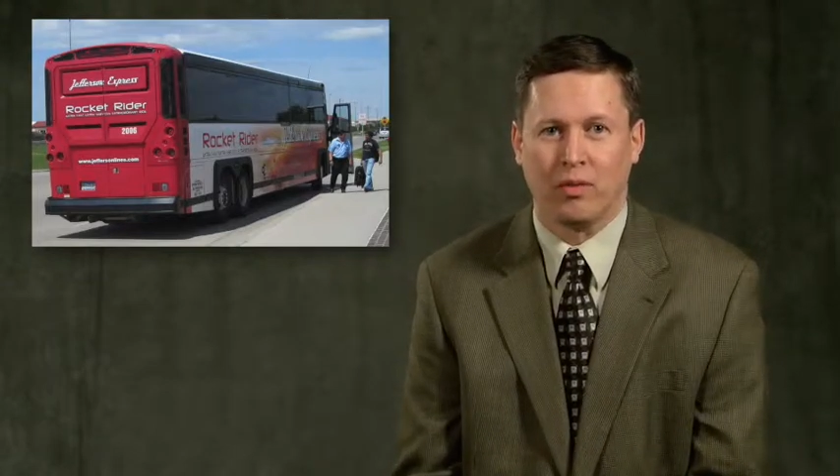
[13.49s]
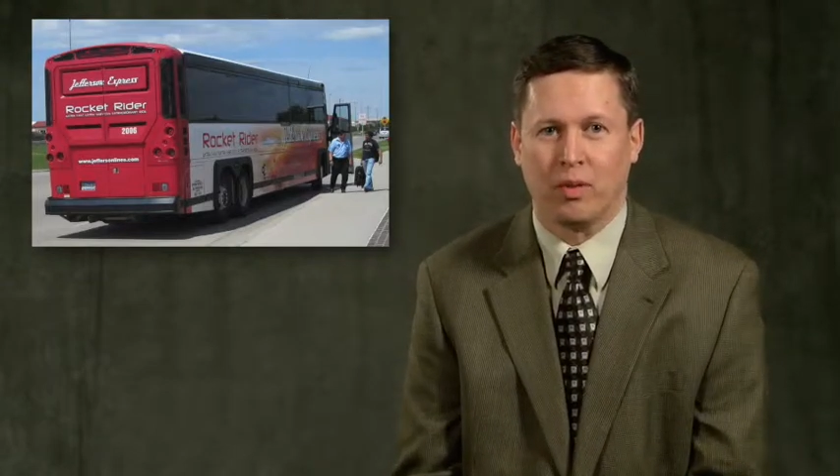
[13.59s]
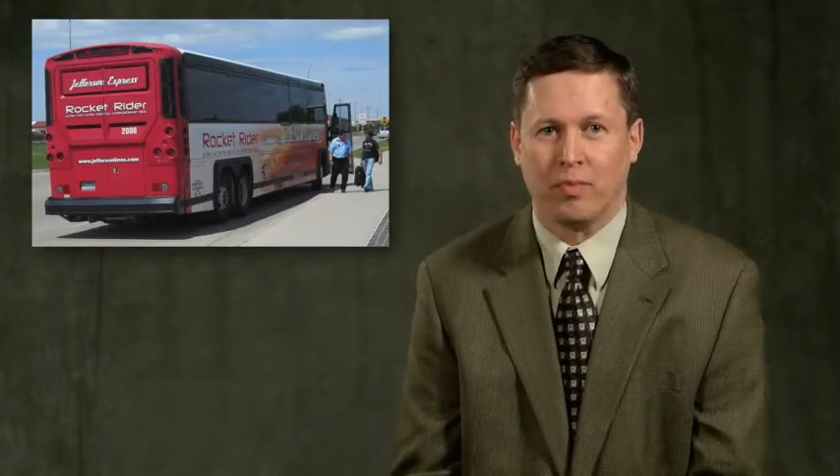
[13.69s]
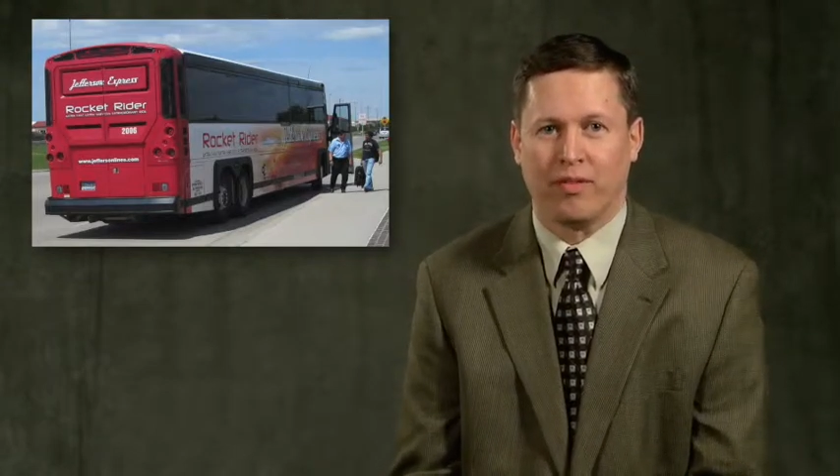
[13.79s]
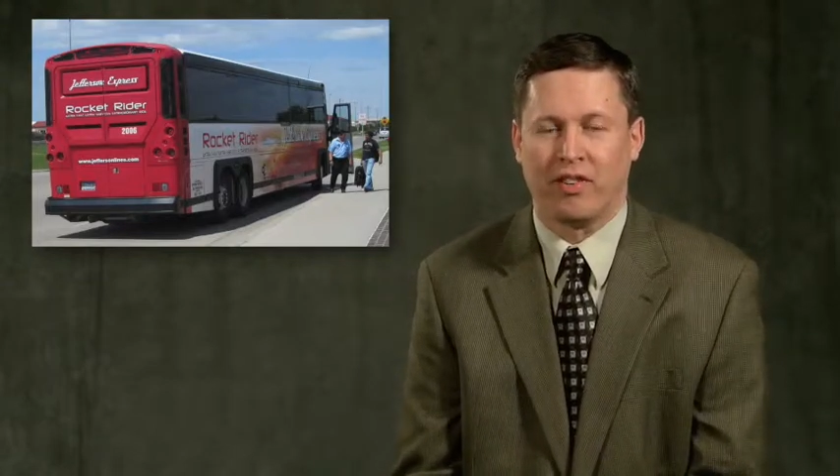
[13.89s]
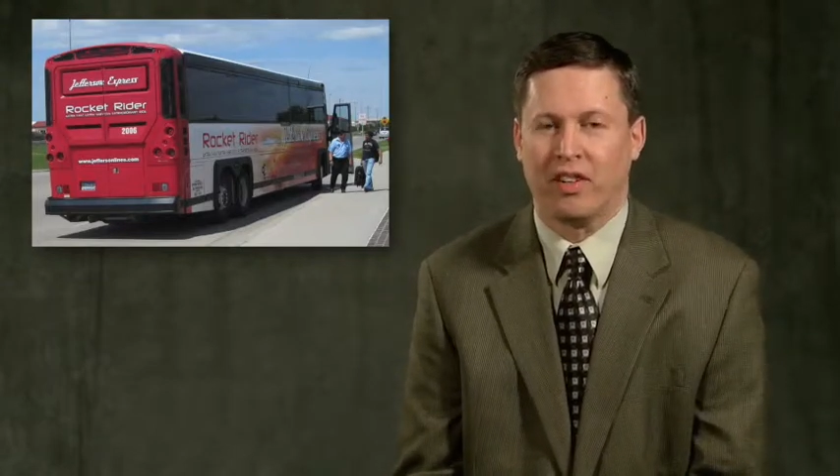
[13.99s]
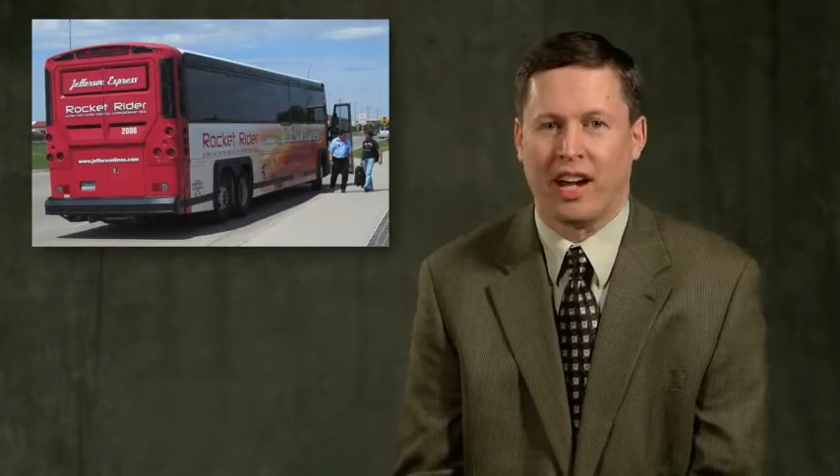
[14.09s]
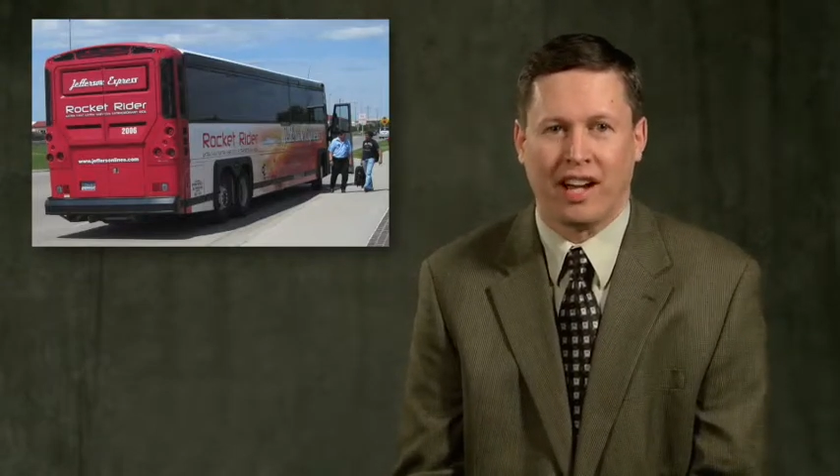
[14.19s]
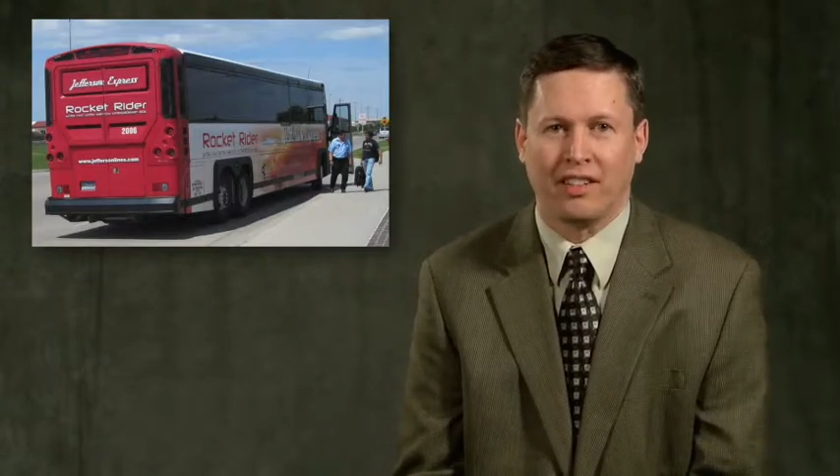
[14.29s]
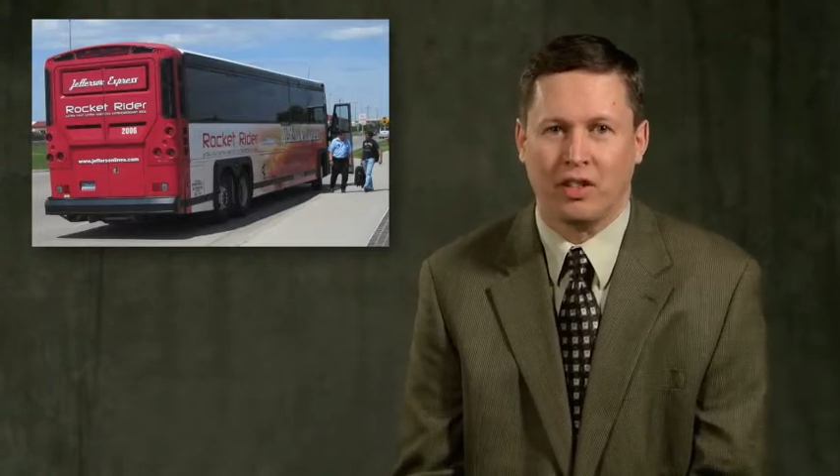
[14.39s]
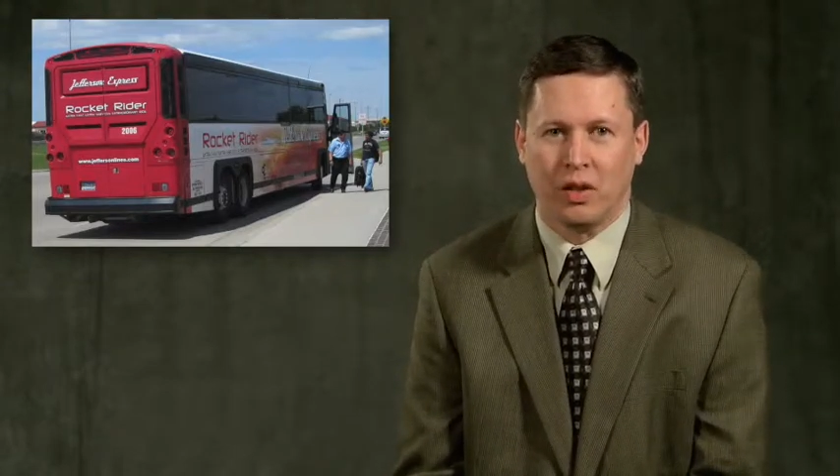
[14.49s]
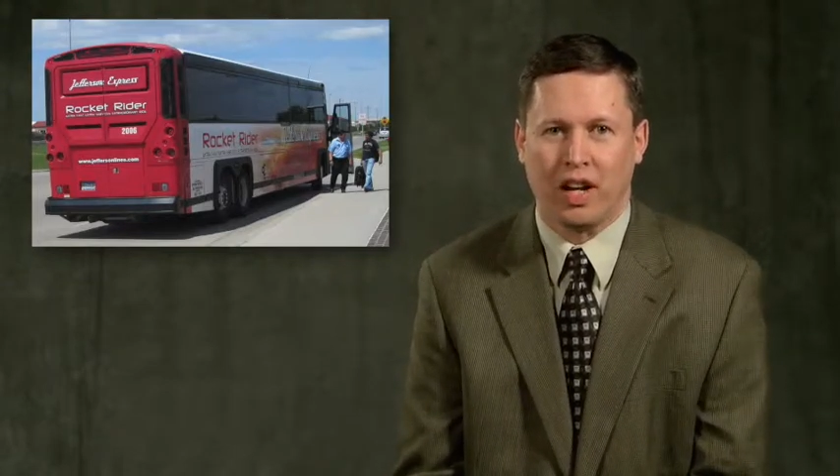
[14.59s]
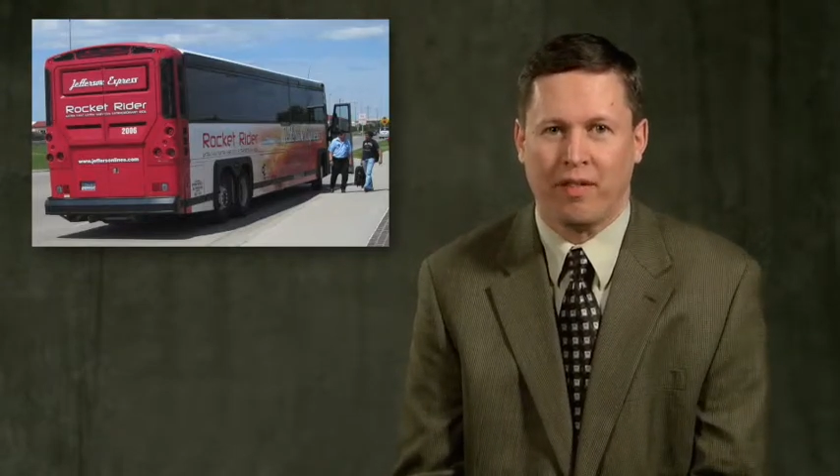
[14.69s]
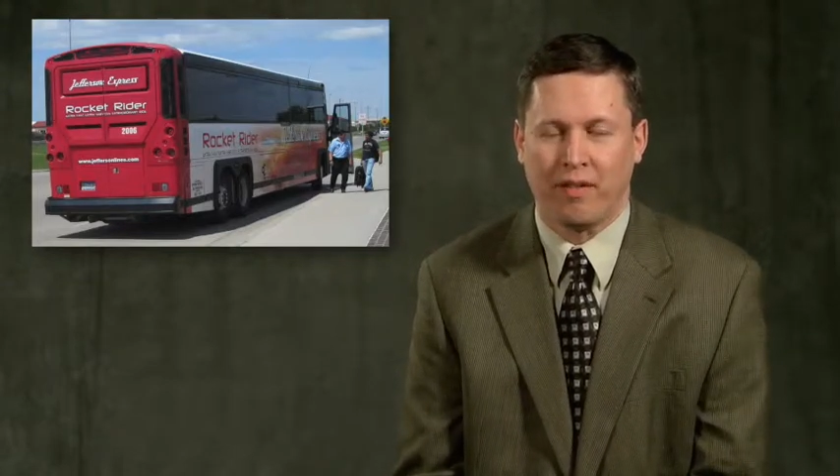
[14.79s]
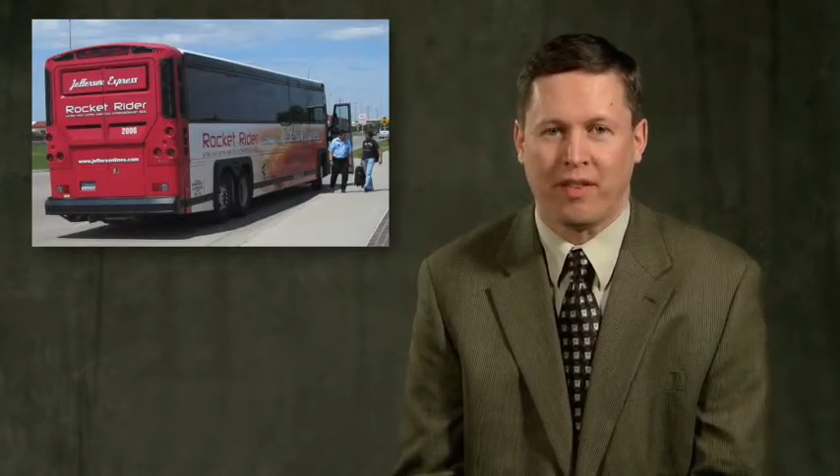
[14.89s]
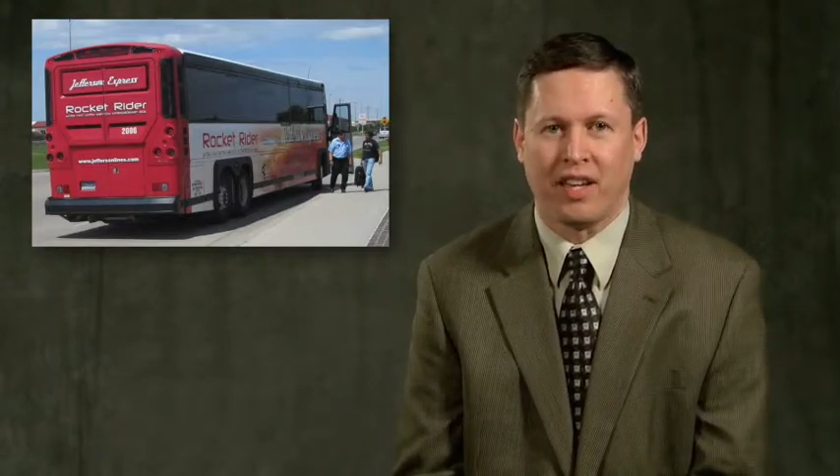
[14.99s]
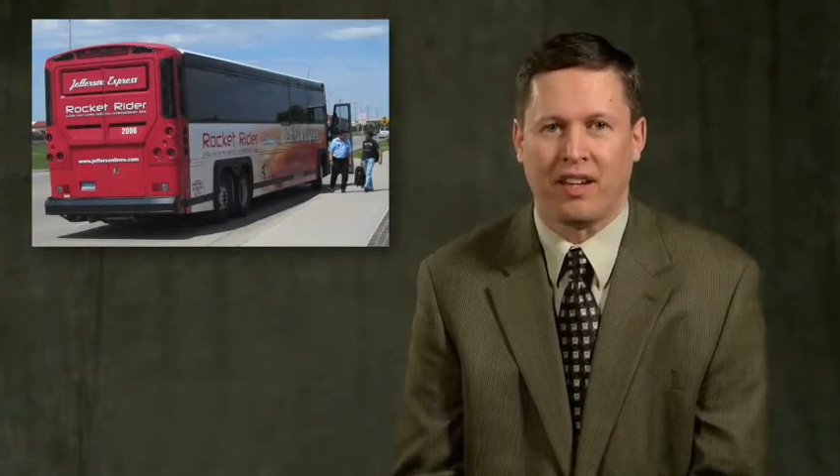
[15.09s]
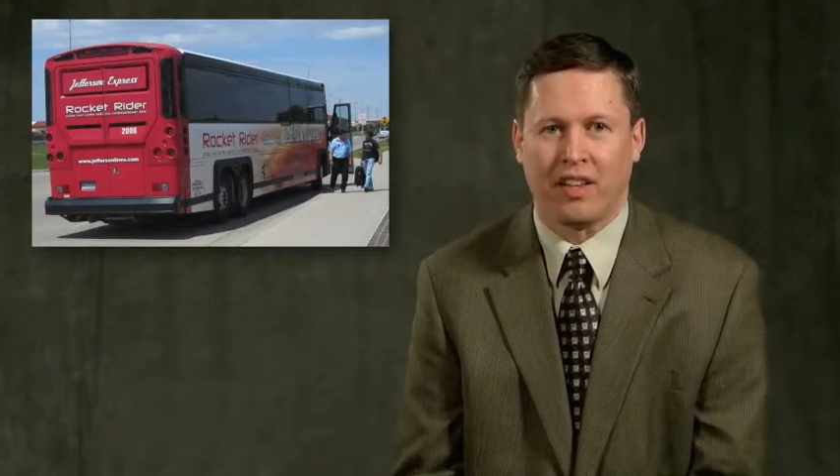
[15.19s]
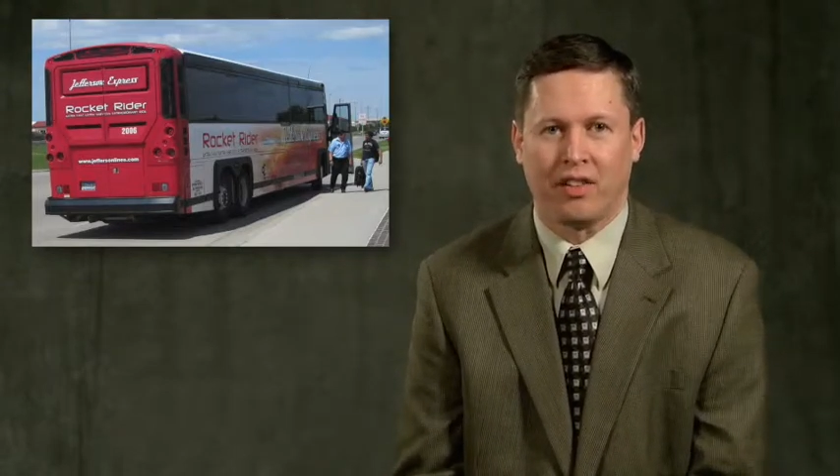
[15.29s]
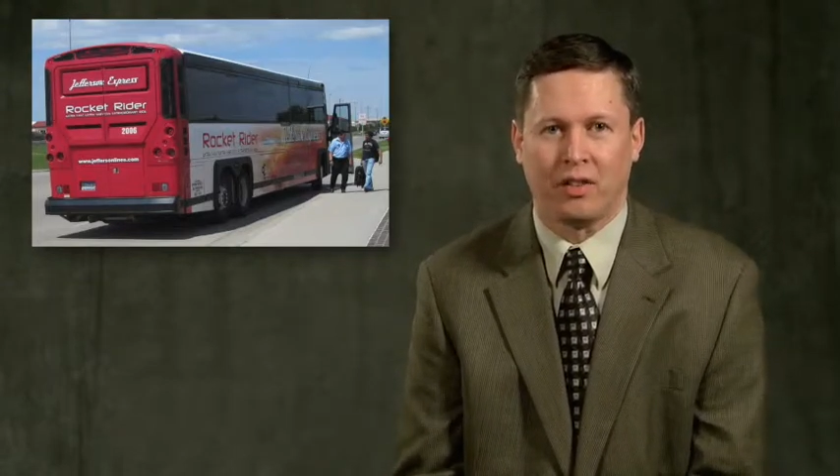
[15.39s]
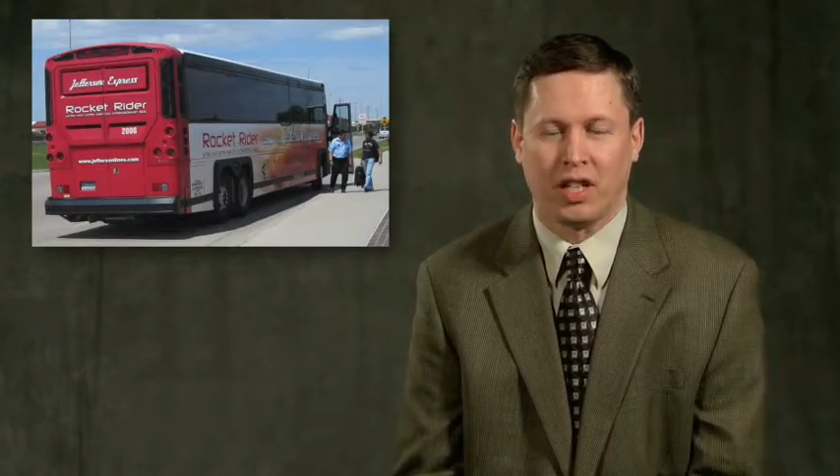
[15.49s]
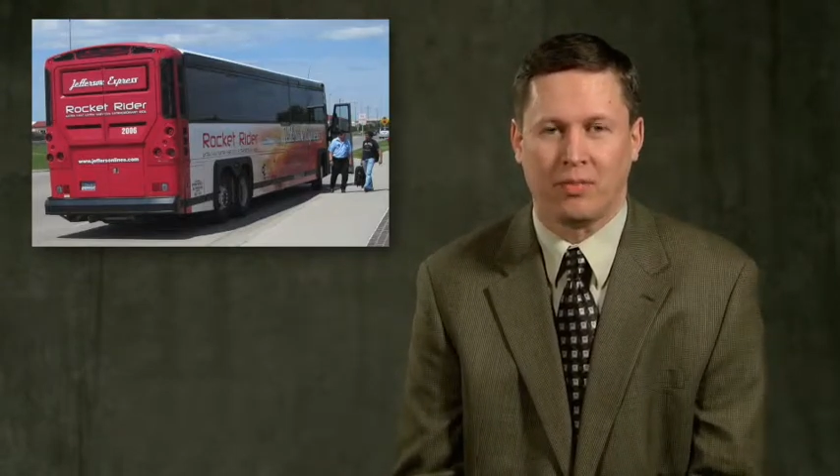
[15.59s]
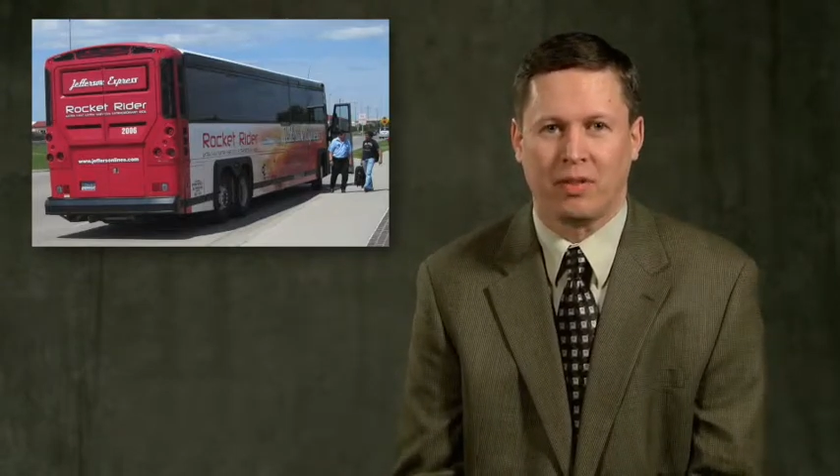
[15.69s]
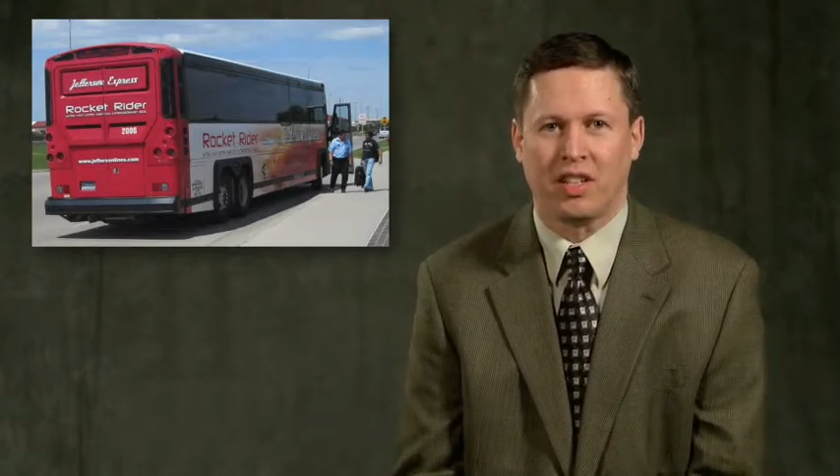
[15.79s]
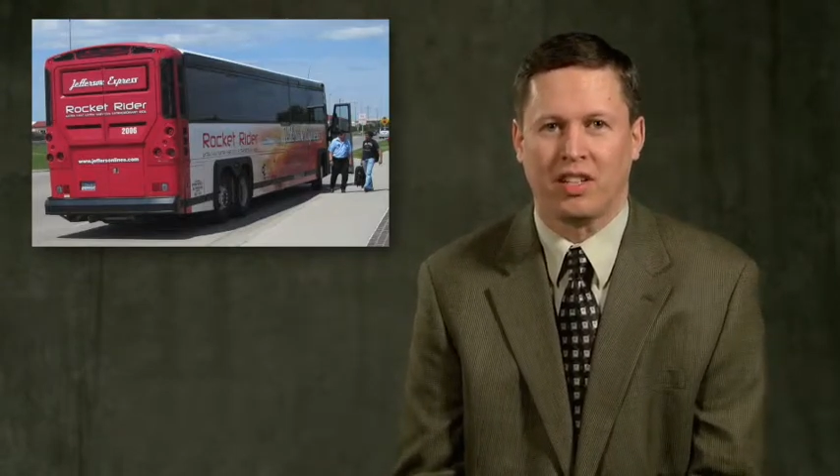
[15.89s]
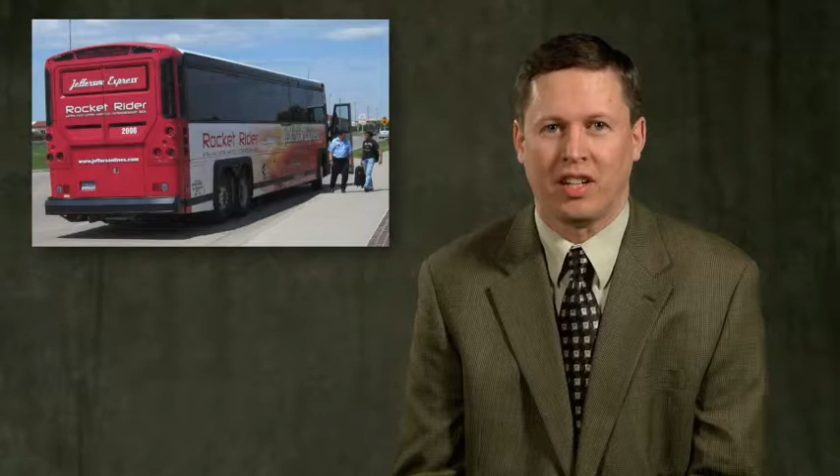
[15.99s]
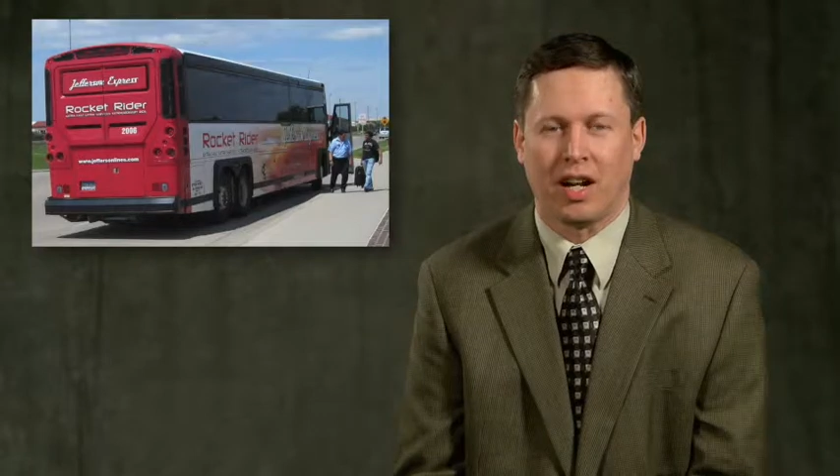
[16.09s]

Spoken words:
would prefer not to drive if they had other transportation